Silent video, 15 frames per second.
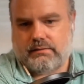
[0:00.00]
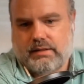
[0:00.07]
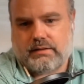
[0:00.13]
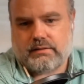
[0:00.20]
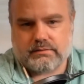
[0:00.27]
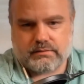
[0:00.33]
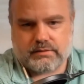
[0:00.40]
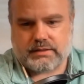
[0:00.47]

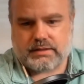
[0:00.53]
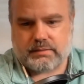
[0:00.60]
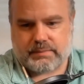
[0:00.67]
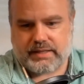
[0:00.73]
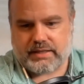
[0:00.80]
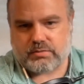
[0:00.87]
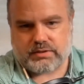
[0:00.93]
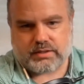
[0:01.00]
Well, it
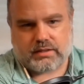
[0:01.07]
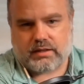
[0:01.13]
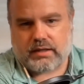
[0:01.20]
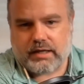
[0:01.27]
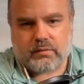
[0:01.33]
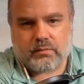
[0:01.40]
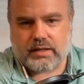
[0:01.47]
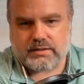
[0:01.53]
depends what the
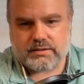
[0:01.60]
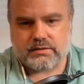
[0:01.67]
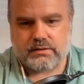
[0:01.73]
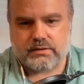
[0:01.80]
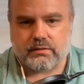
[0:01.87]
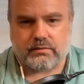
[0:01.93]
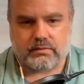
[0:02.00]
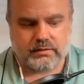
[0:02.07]
client wants to
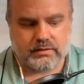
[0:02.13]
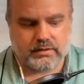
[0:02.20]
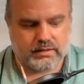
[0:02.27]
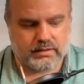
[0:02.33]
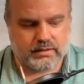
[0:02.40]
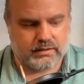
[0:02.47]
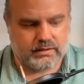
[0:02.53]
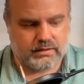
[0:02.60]
do.
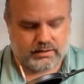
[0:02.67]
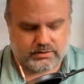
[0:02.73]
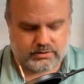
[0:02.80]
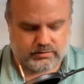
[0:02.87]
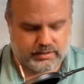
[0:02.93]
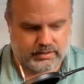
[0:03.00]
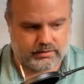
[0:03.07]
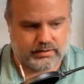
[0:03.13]
And
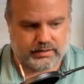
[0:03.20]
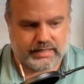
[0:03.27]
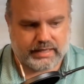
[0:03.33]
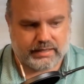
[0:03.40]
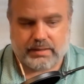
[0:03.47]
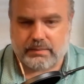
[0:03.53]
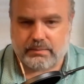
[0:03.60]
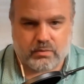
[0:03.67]
so here,
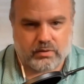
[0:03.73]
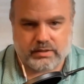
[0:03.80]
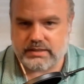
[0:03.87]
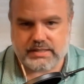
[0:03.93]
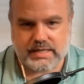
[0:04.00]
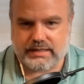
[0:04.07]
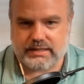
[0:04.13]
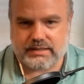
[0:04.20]
again, my point
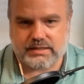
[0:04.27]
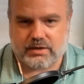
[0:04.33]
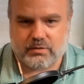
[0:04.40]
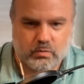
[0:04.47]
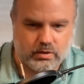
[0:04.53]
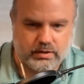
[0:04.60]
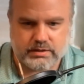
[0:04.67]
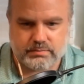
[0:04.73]
is not to say
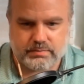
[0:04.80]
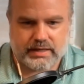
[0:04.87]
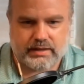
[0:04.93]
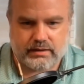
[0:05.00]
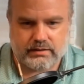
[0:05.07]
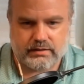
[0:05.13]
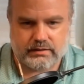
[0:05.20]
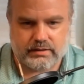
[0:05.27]
one is
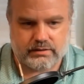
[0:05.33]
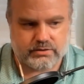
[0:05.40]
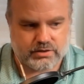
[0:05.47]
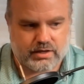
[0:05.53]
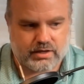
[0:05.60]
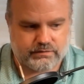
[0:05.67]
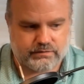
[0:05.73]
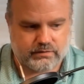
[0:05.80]
better and the other's
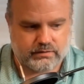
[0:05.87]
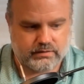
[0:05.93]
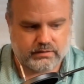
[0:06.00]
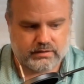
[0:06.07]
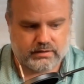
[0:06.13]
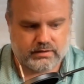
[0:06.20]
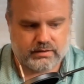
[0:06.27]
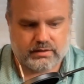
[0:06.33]
awful.
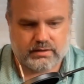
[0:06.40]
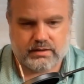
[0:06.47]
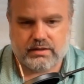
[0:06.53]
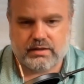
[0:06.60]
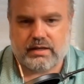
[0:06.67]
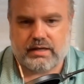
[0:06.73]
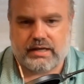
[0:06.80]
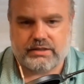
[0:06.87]

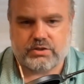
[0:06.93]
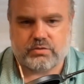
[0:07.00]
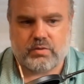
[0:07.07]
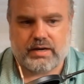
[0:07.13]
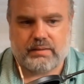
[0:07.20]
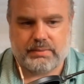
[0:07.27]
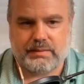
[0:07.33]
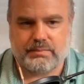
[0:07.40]
I just
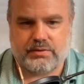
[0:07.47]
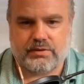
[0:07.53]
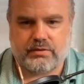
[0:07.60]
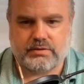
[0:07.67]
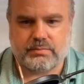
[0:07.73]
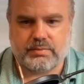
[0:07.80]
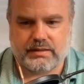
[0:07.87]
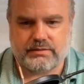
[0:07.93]
want people,
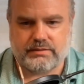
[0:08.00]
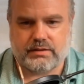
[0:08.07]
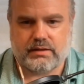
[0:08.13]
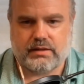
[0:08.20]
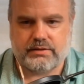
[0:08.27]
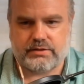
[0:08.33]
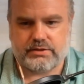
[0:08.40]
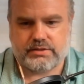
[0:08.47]
though, to be able to
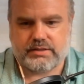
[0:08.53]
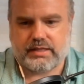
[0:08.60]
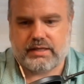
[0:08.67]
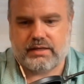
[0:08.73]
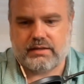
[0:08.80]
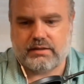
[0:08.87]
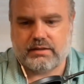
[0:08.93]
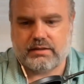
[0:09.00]

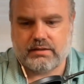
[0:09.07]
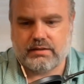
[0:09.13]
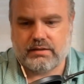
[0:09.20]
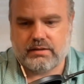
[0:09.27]
understand